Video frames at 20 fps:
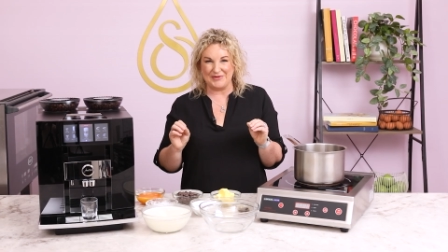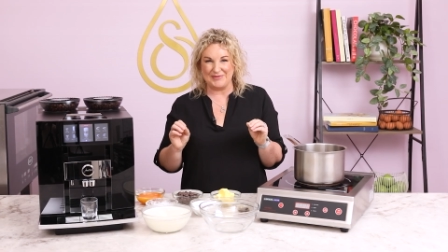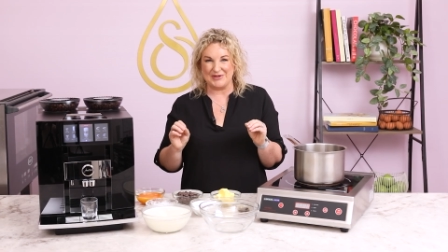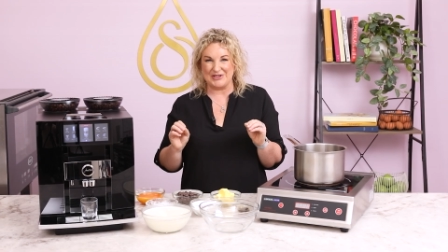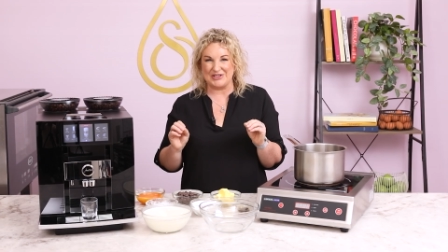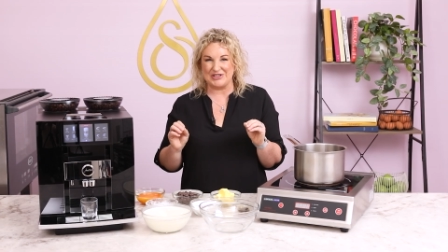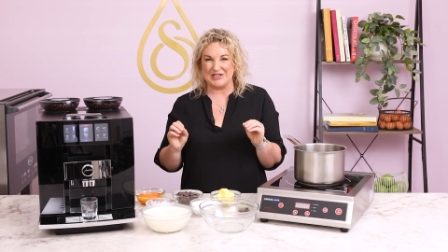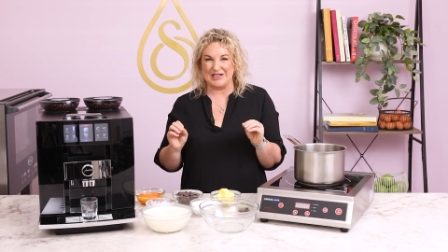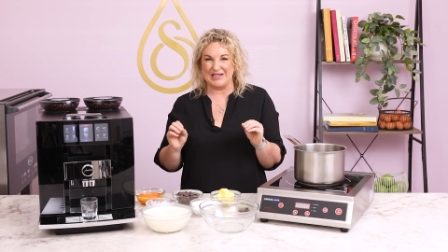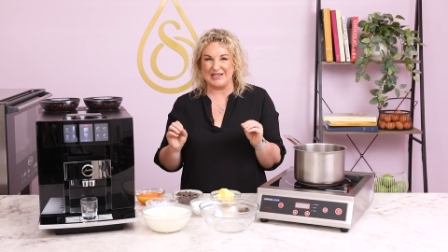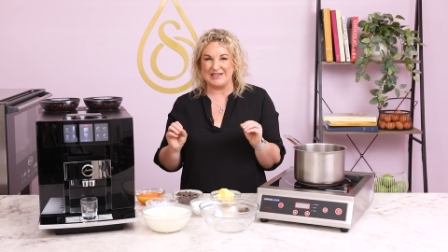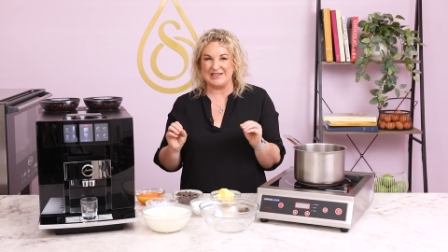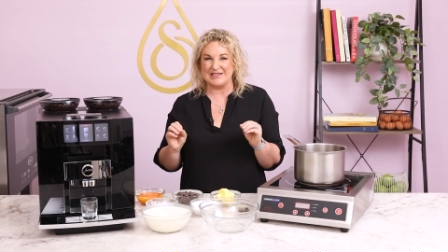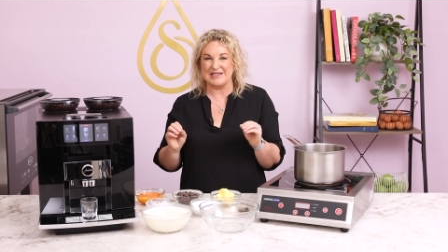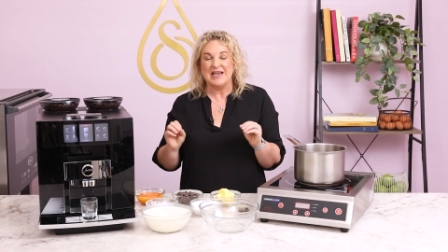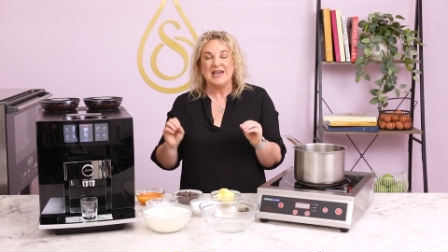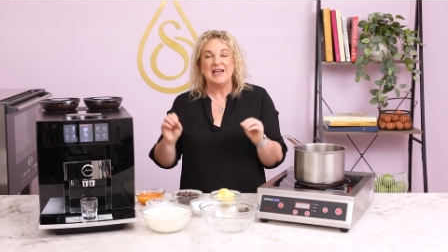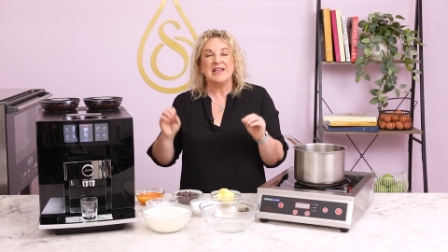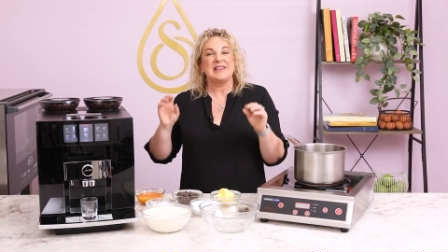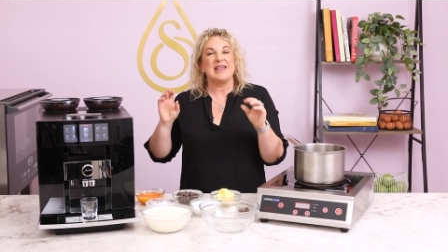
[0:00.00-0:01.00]
machines.
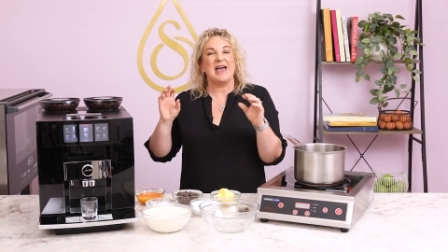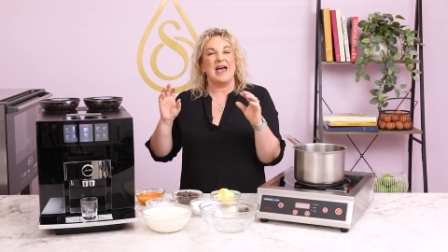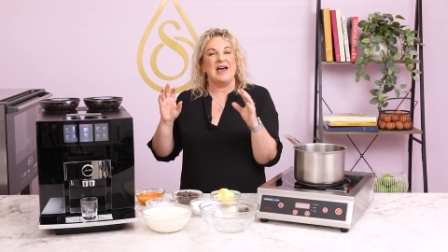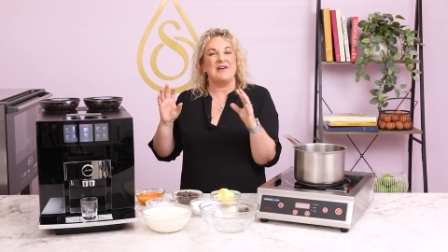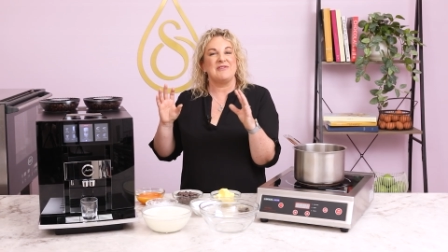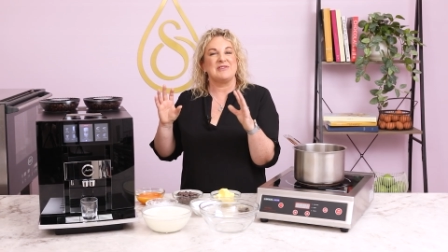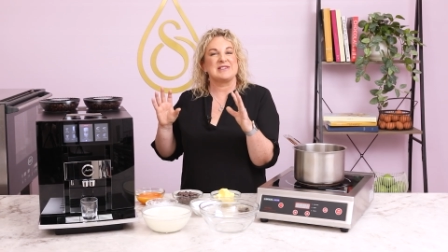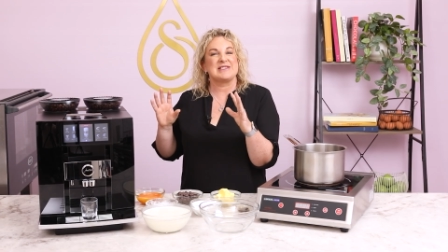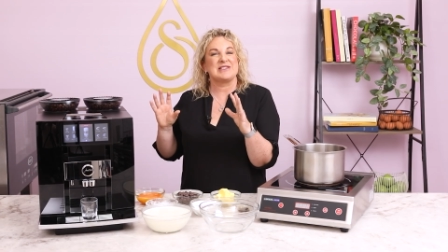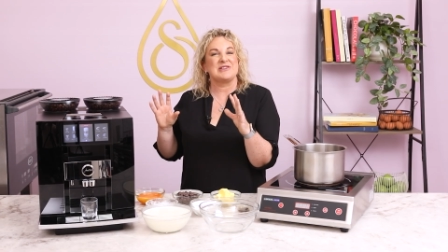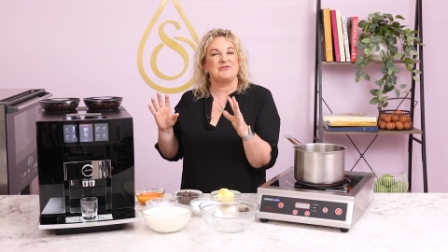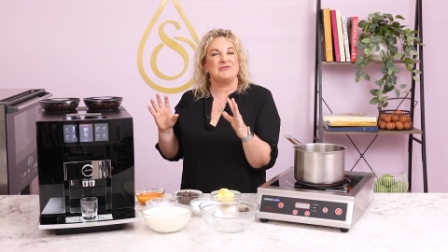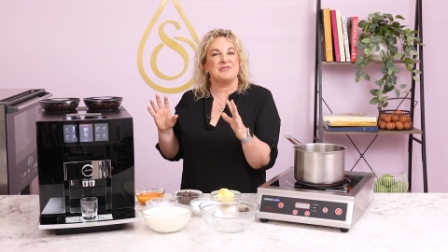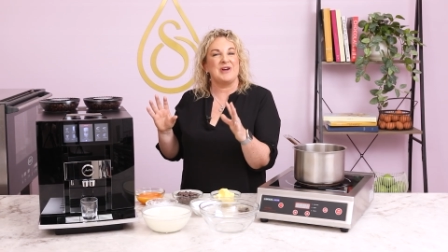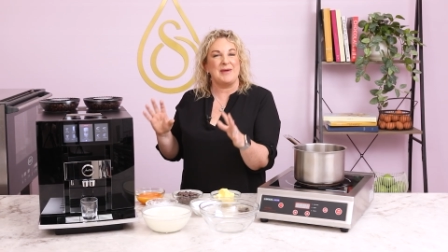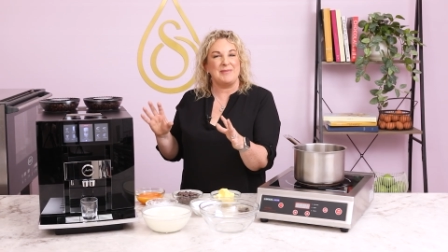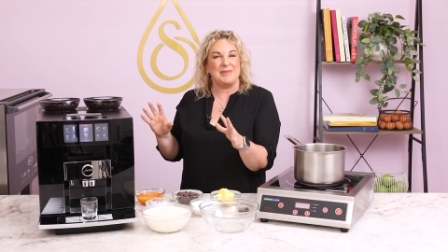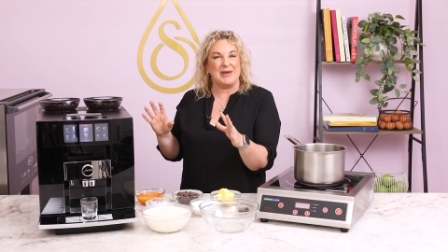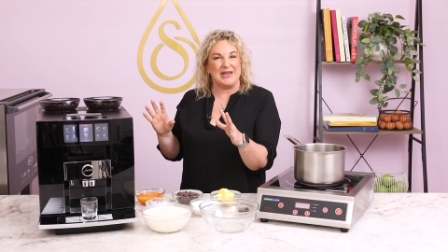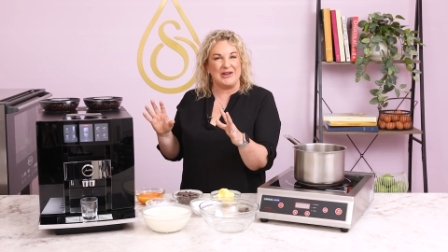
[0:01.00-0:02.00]
They have a
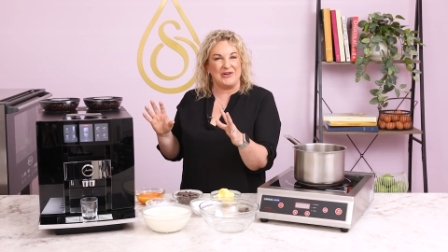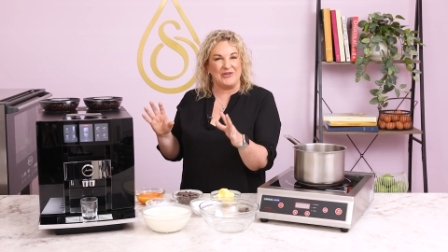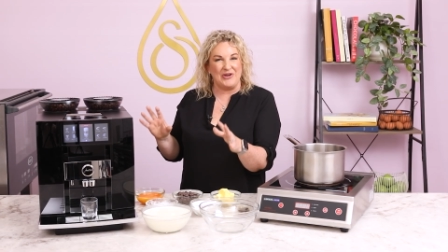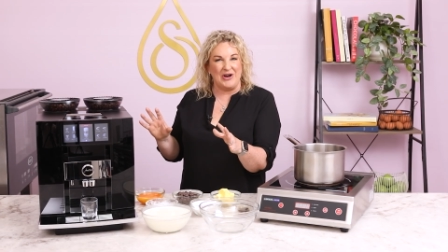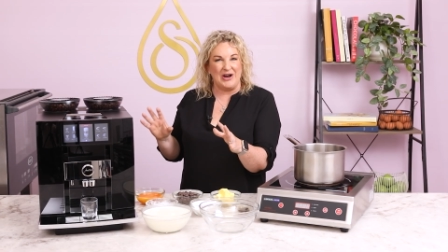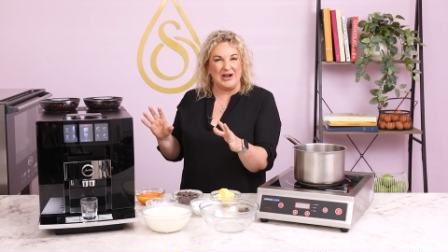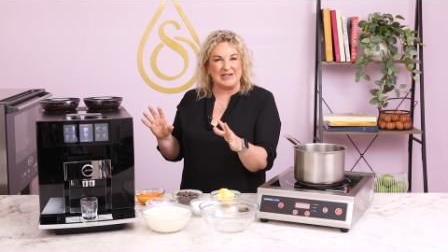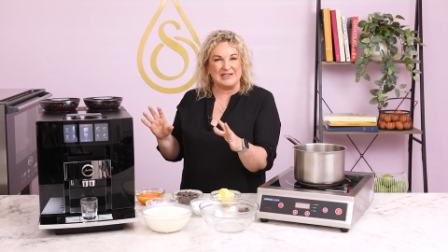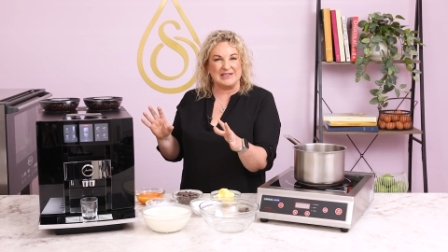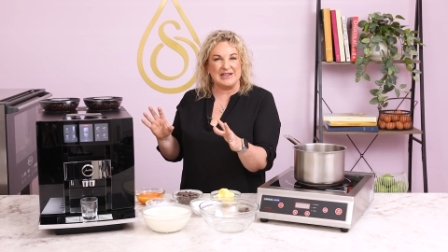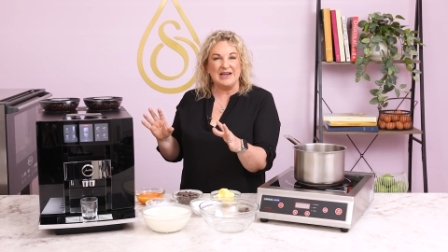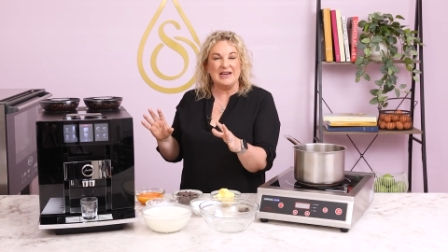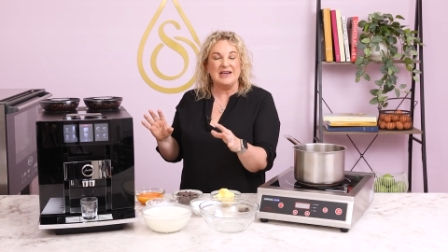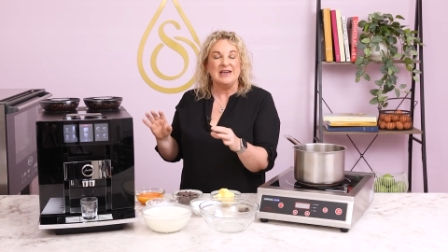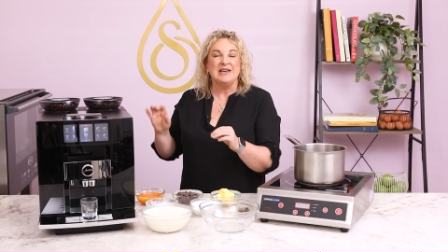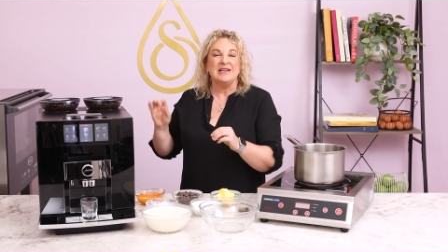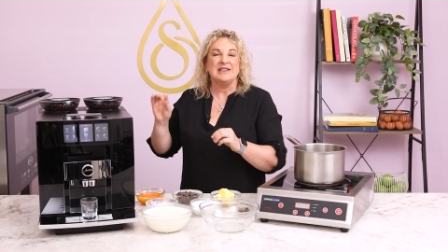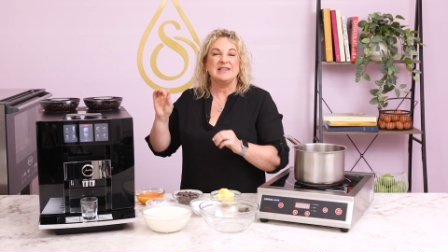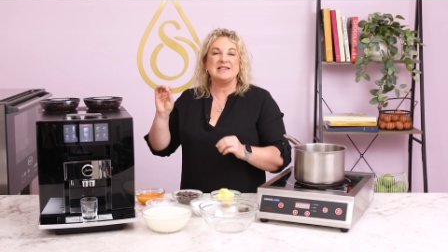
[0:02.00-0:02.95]
ceramic grinder.